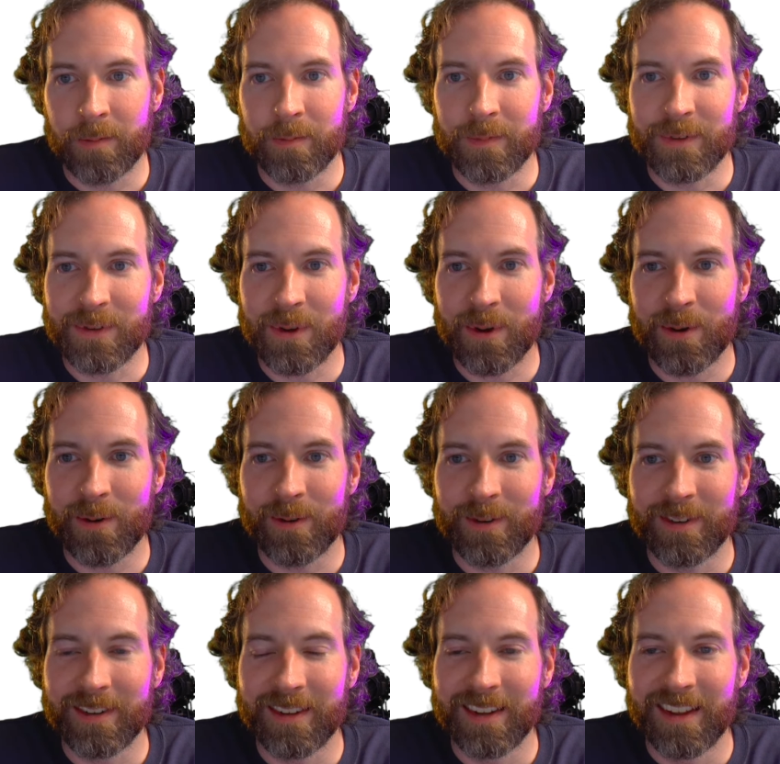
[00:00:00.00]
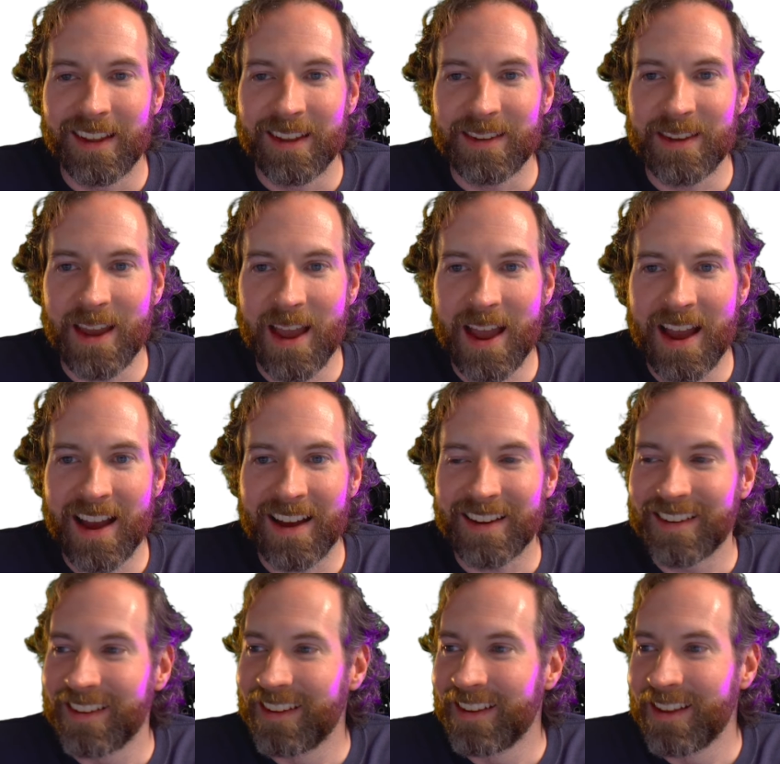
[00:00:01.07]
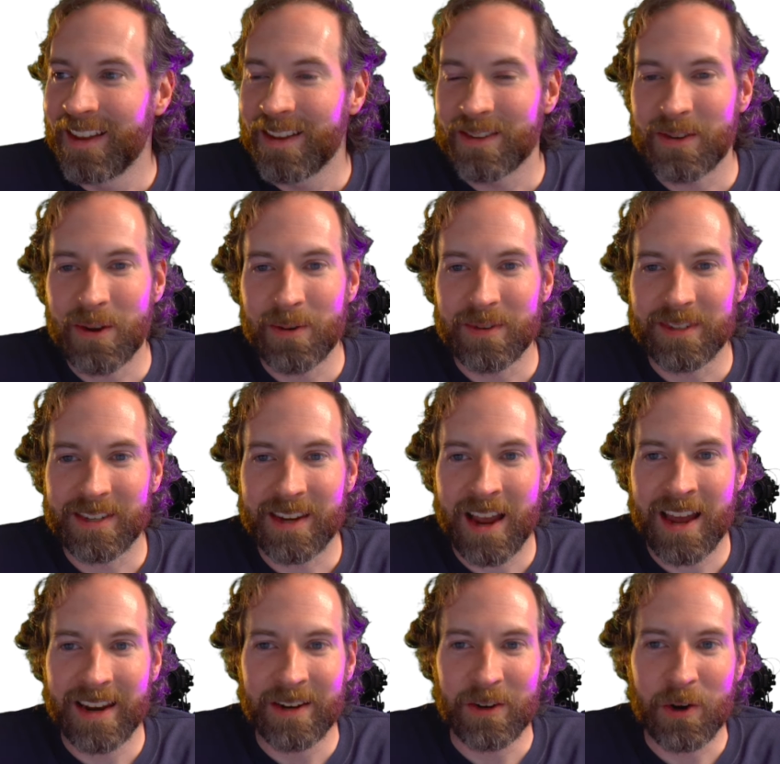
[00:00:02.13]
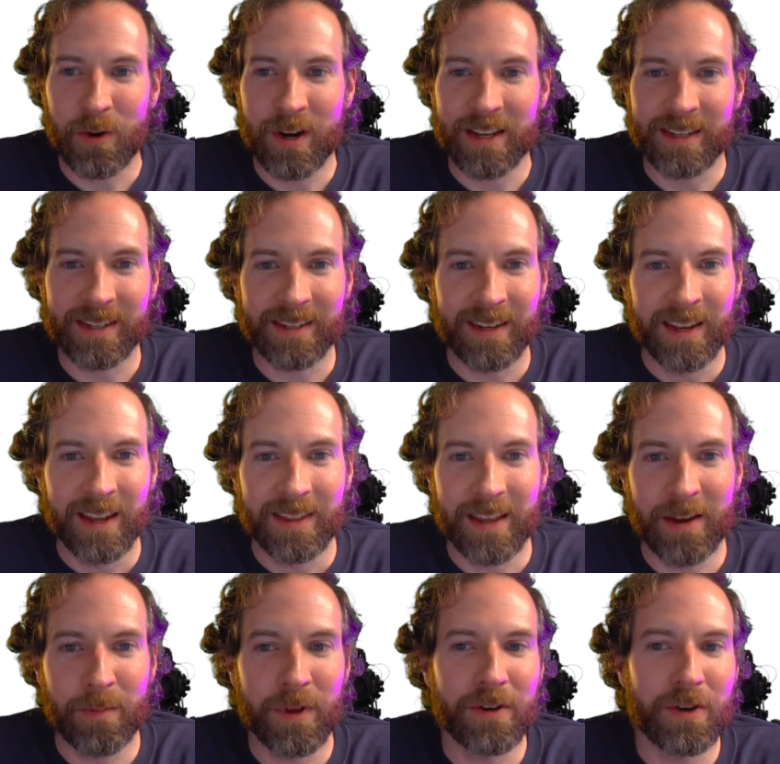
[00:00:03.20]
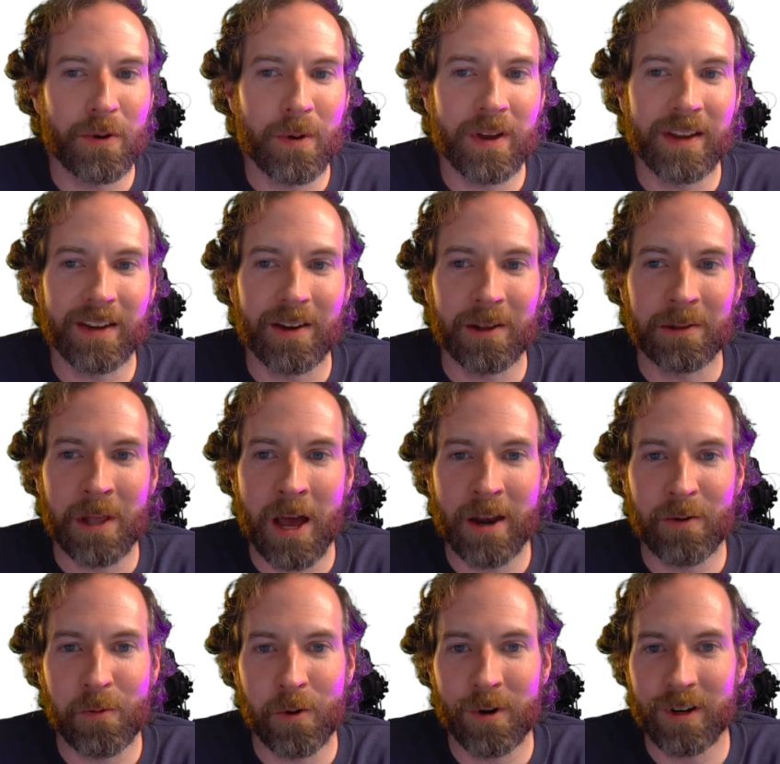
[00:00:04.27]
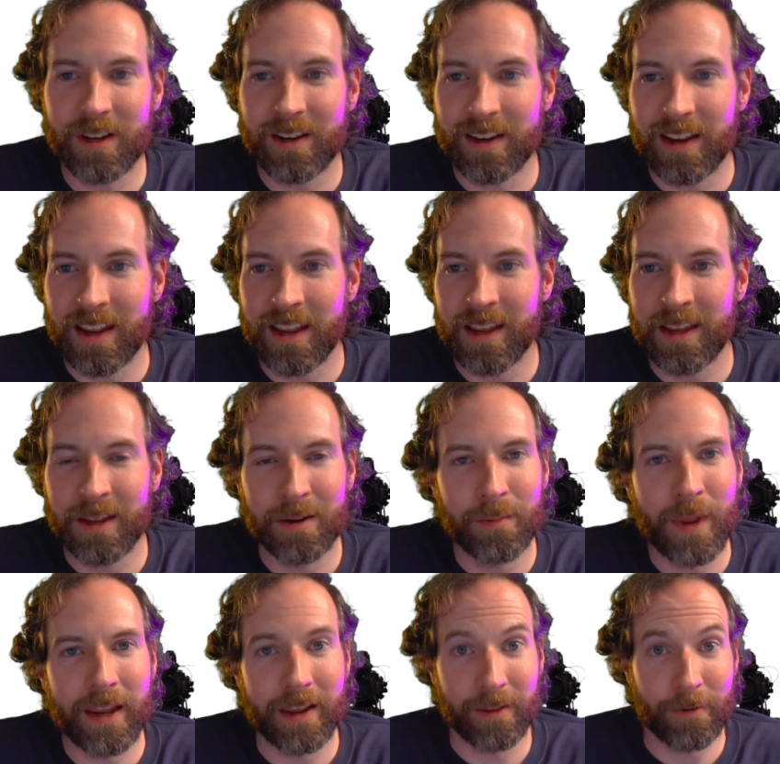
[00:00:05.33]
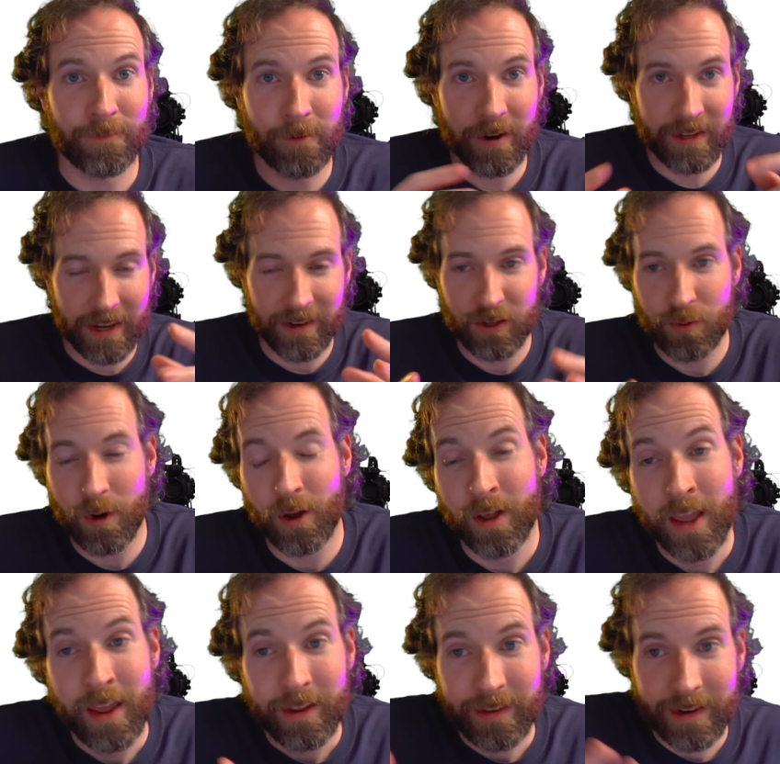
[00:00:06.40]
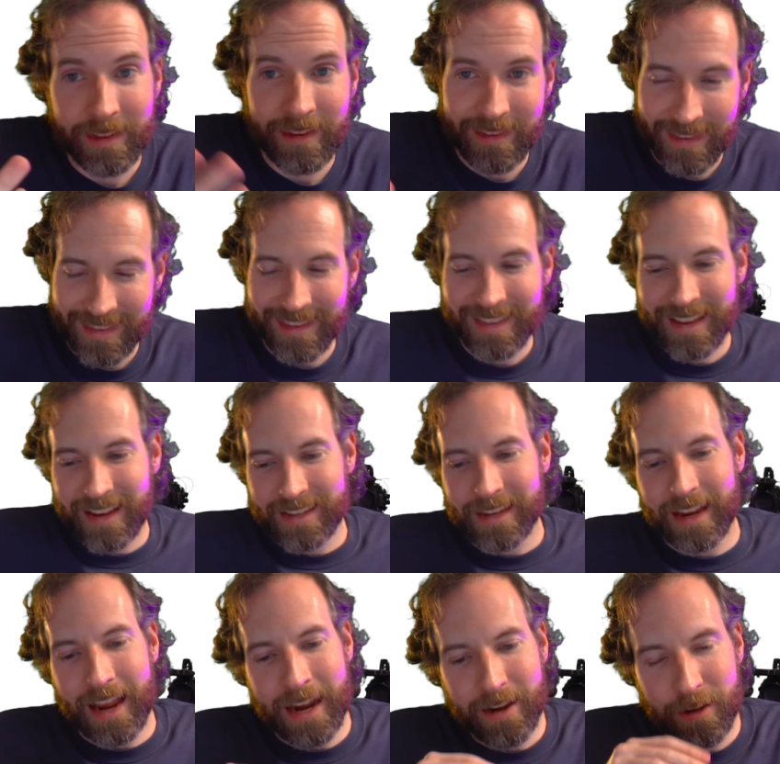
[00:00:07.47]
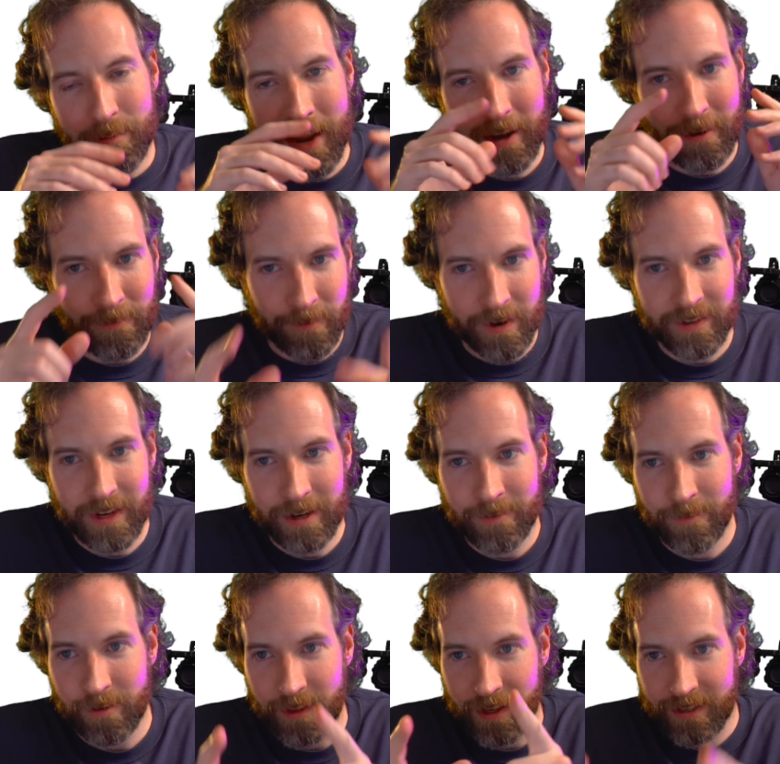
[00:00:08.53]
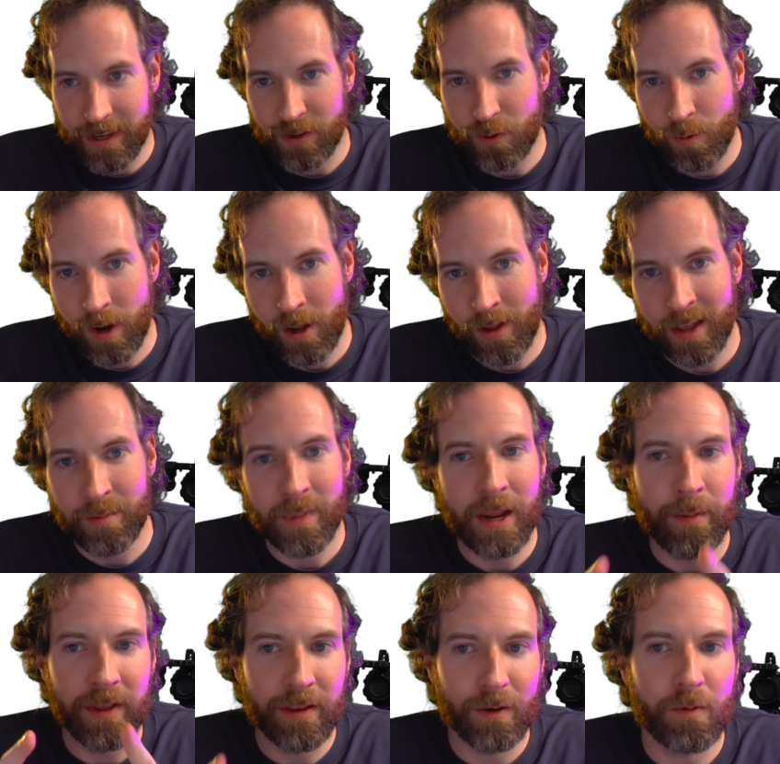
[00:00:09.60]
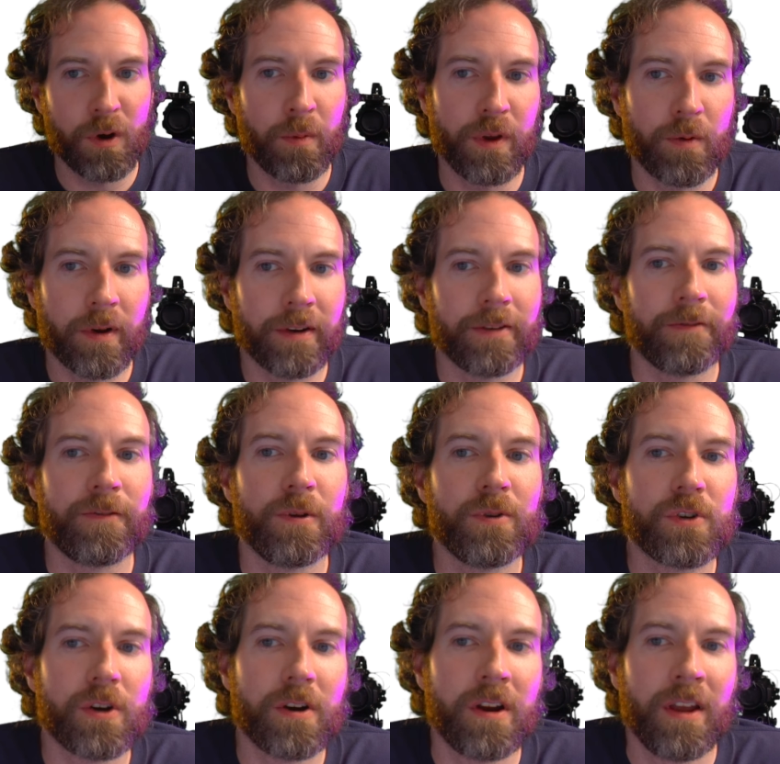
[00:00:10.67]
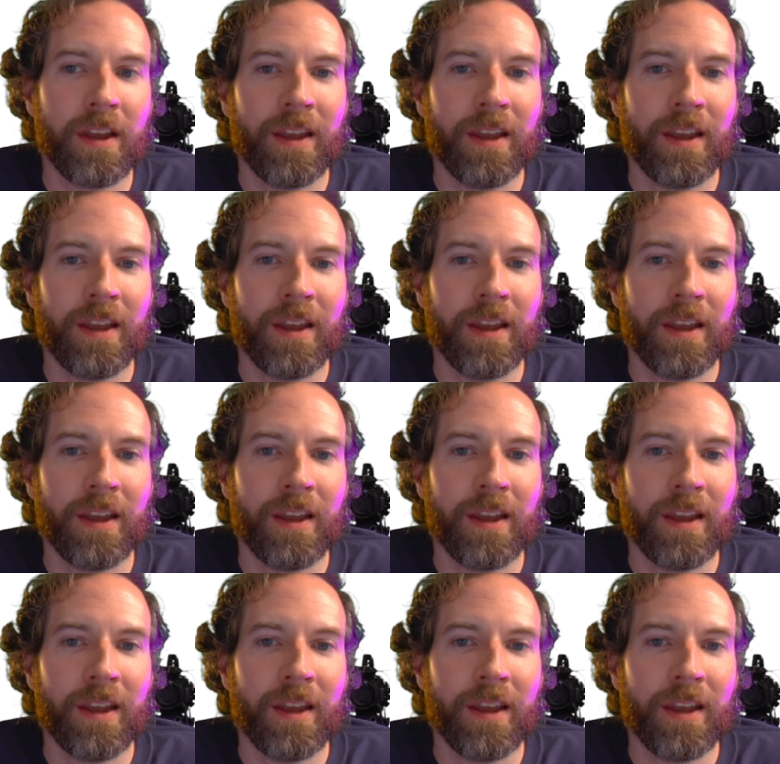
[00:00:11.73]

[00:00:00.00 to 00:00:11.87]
So yeah, so Scott and Chris, they've been doing a lot of work in making the front end as well. The thing is, like, I could make a front end for this as well, and maybe there will be one in the future.